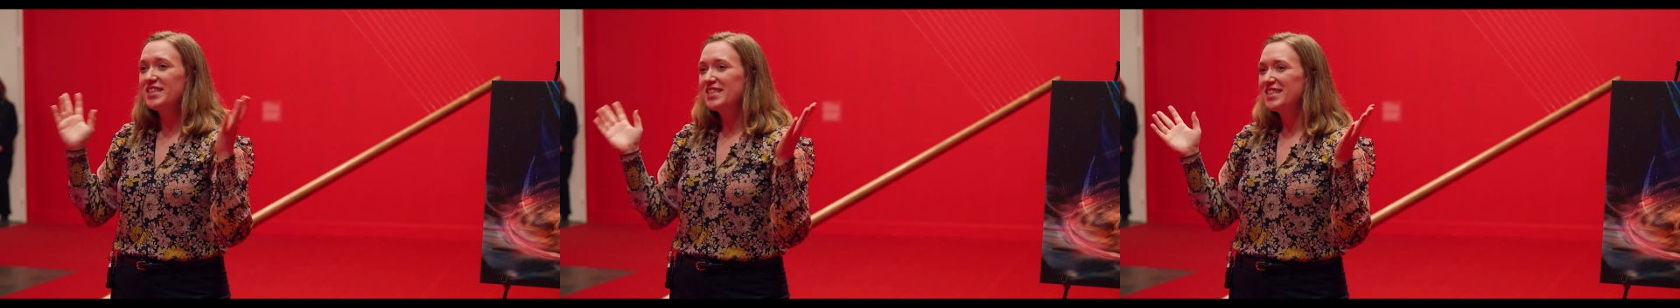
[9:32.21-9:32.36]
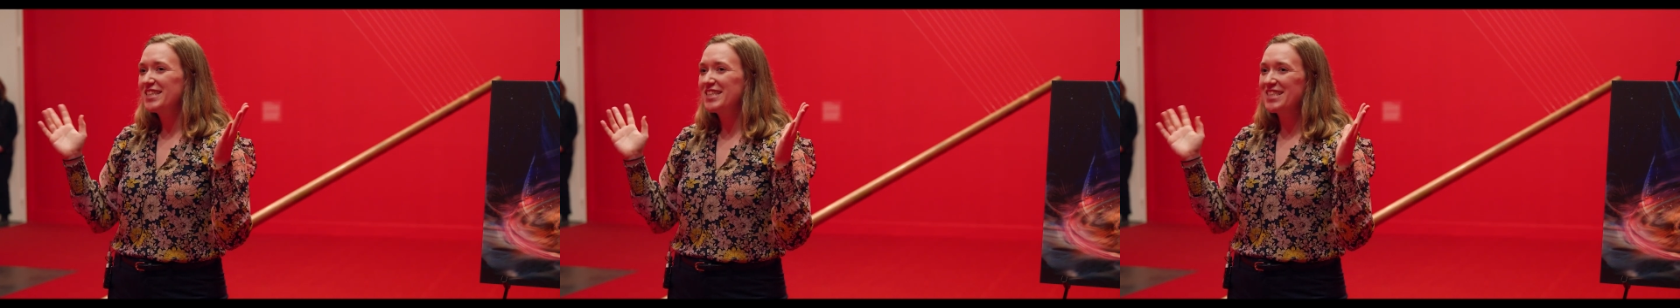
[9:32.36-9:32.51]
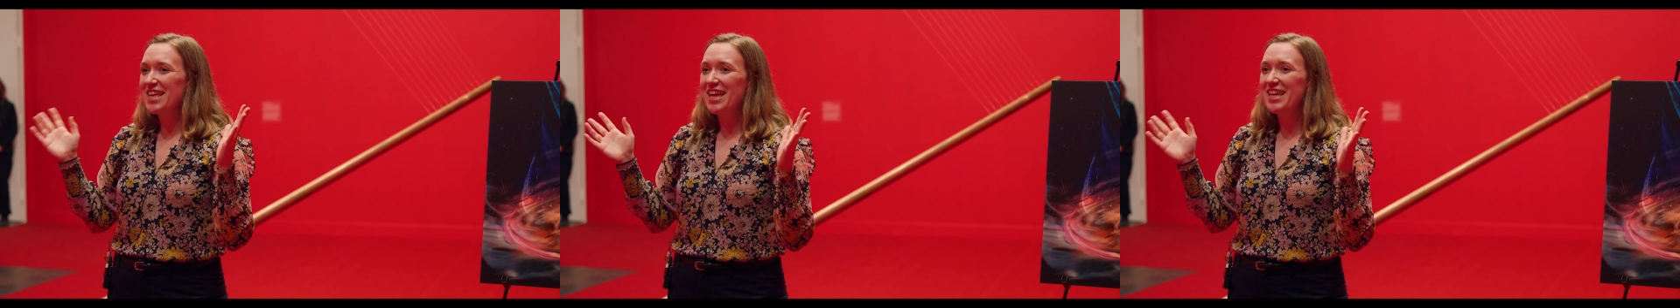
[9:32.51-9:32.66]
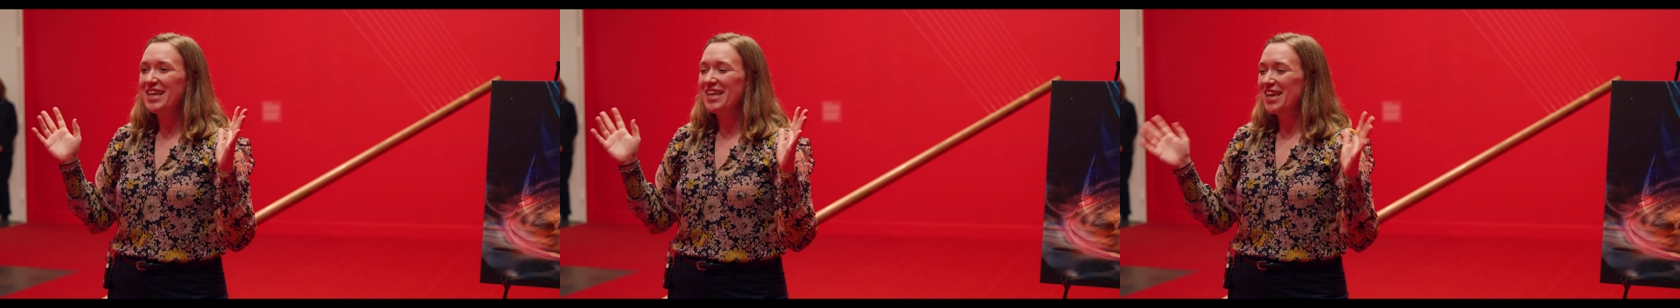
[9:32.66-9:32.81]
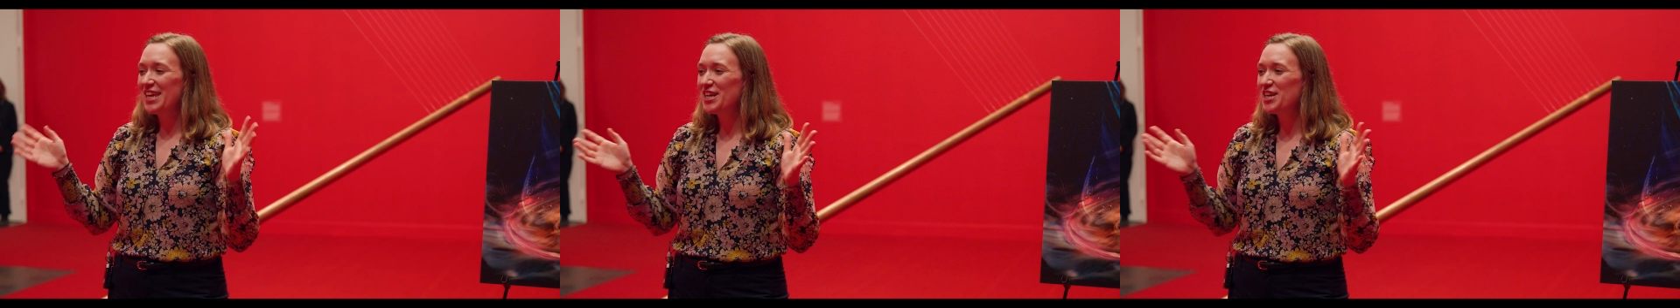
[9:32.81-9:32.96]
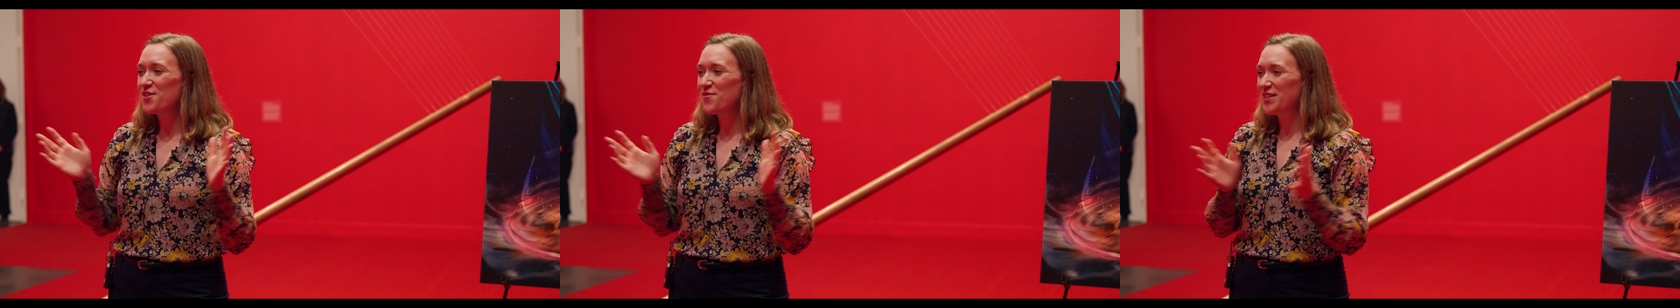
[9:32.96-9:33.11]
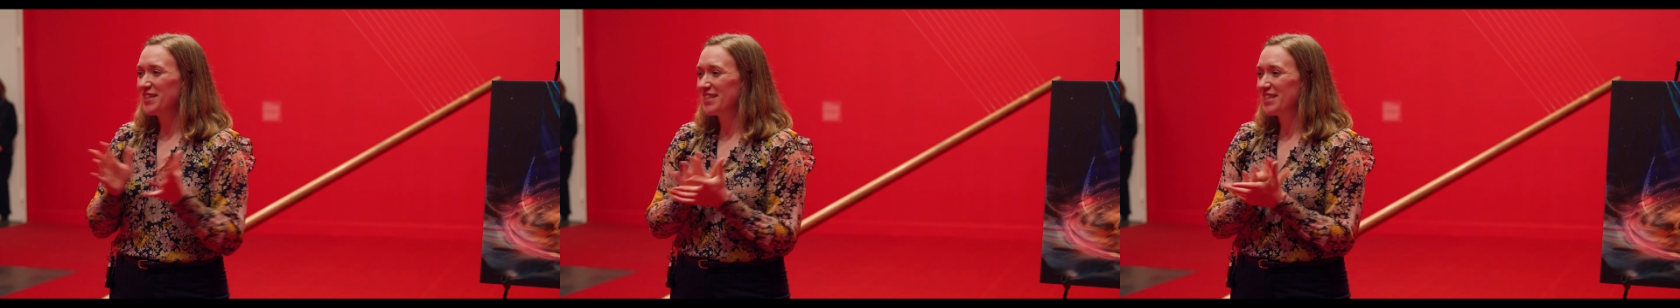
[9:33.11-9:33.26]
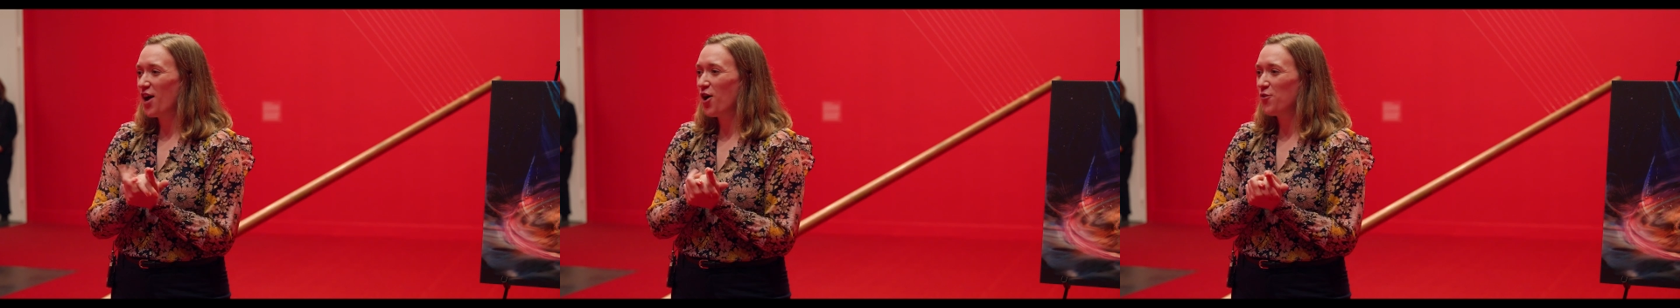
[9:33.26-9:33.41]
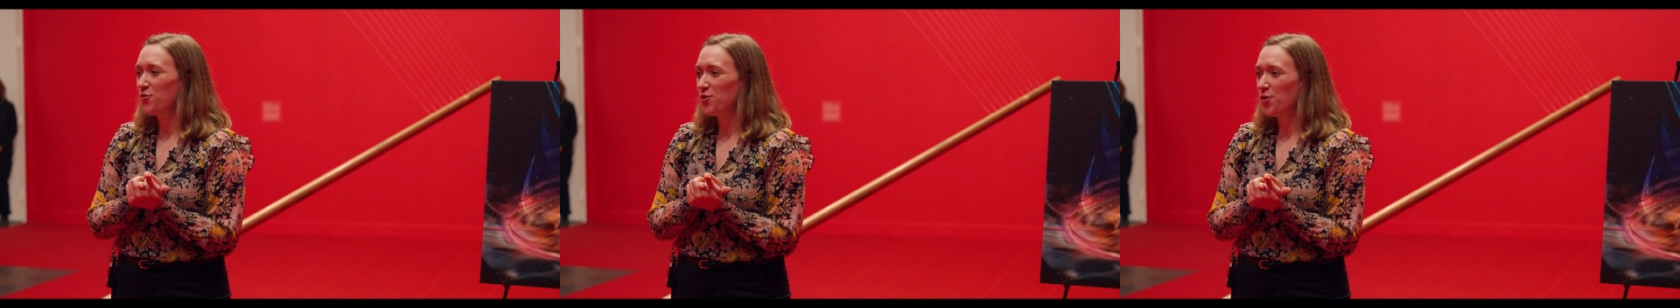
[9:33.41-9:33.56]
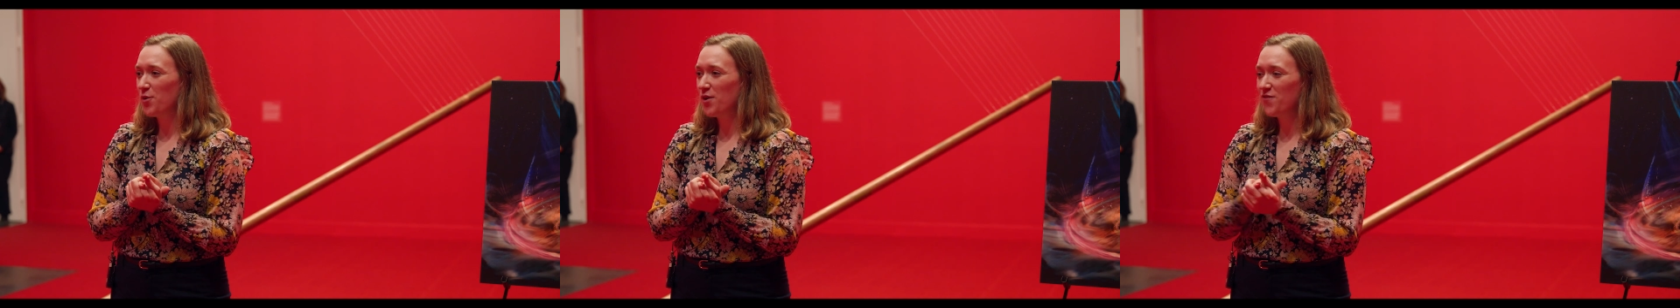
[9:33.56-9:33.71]
exciting in and of
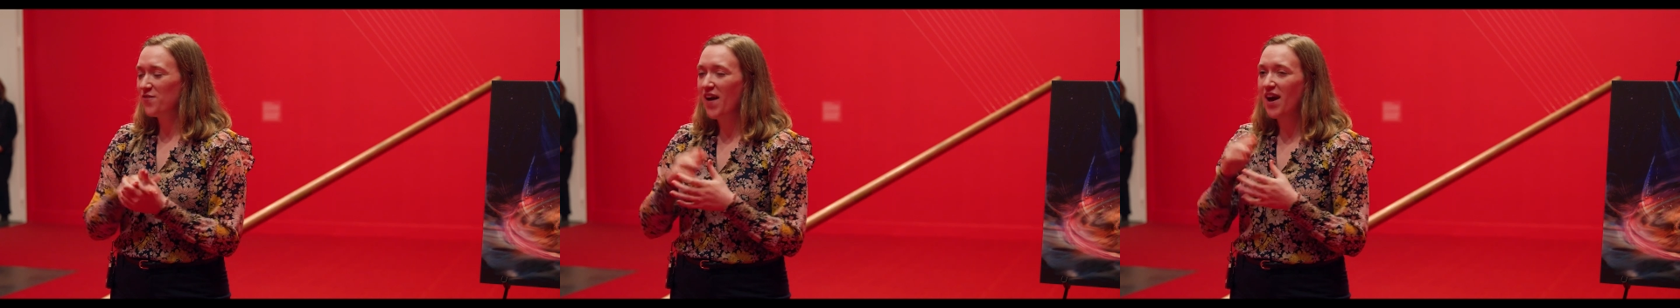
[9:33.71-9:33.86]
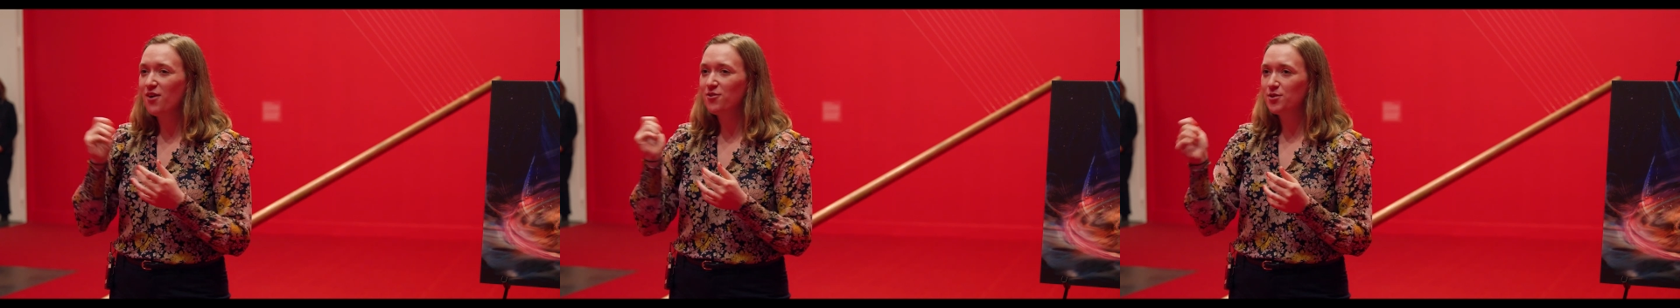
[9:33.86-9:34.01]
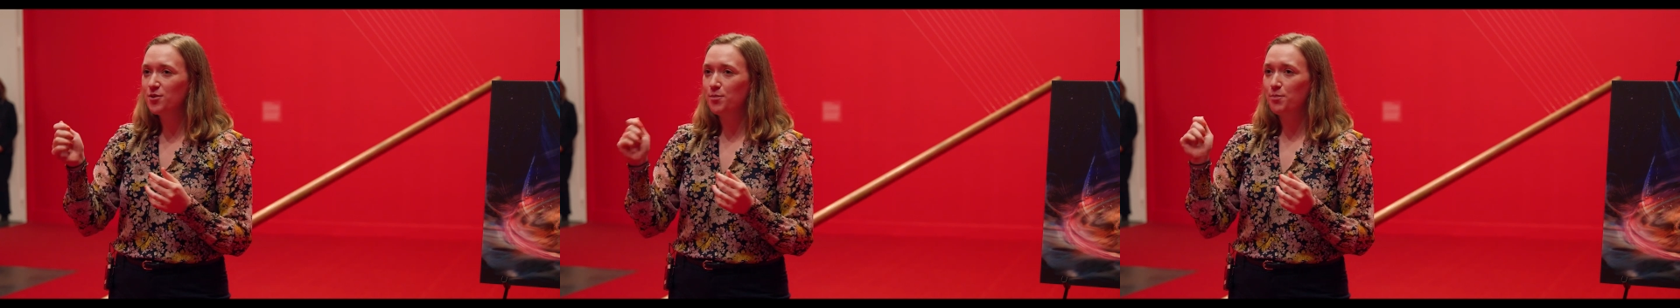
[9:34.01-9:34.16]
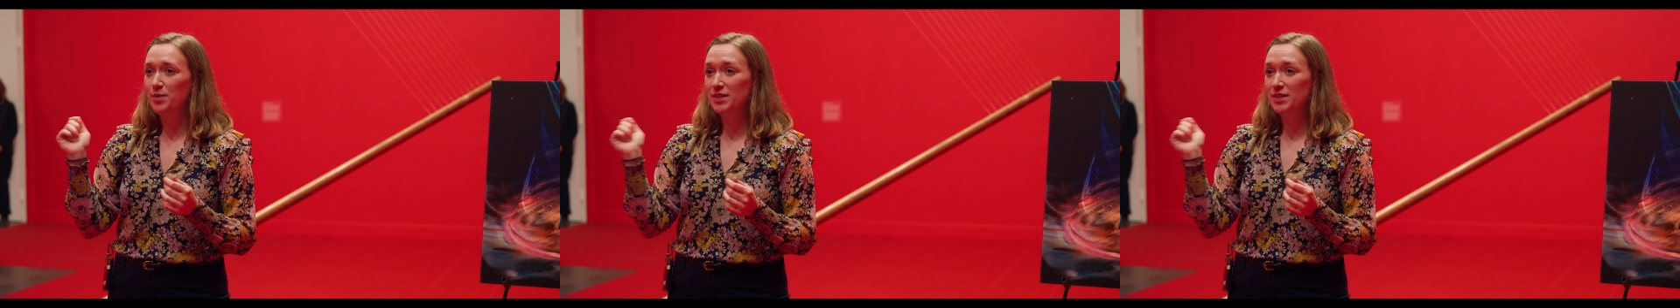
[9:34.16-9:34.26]
itself that we found